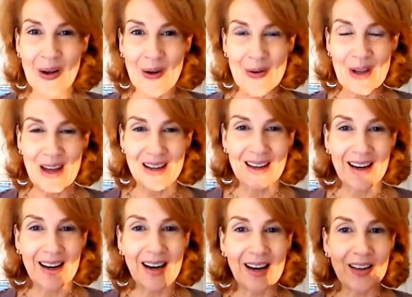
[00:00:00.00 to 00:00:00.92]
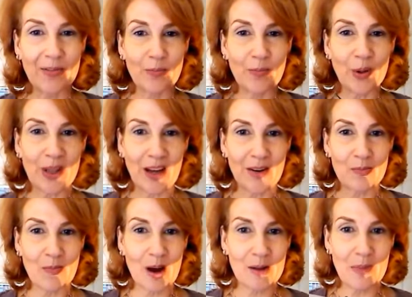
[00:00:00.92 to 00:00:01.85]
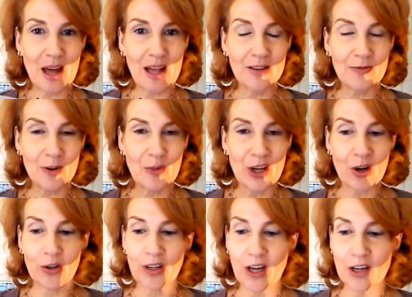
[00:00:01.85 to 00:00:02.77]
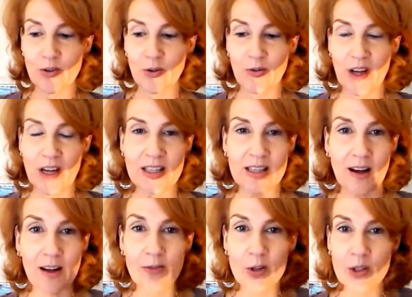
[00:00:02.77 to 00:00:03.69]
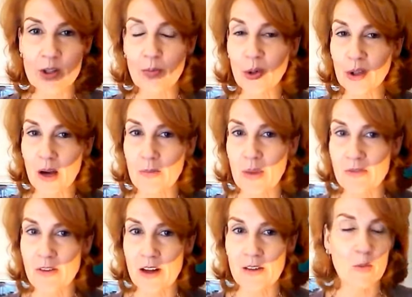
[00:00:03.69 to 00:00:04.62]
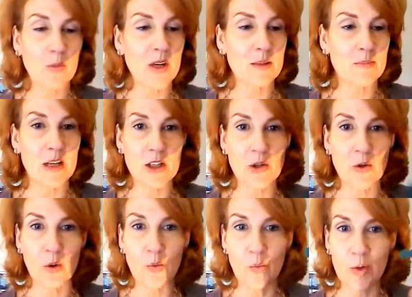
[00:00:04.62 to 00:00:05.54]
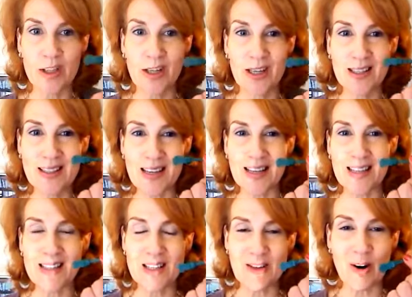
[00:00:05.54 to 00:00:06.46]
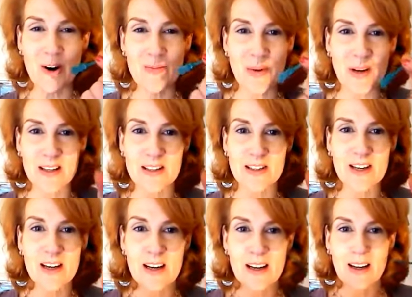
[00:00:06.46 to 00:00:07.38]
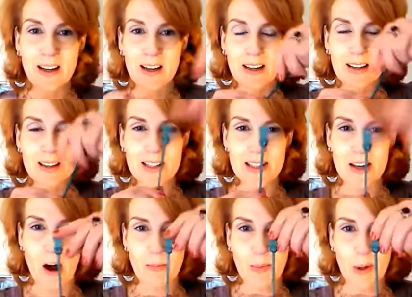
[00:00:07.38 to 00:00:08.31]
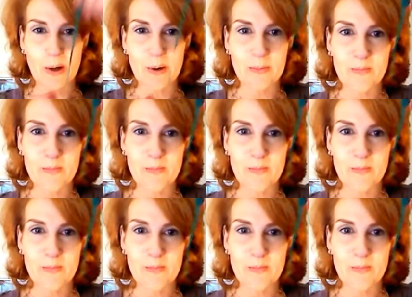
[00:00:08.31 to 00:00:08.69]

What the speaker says: Okay, I've pulled out my palette from the All Natural Face. I have also pulled out my favorite pigment tool, which is a Starbucks stopper.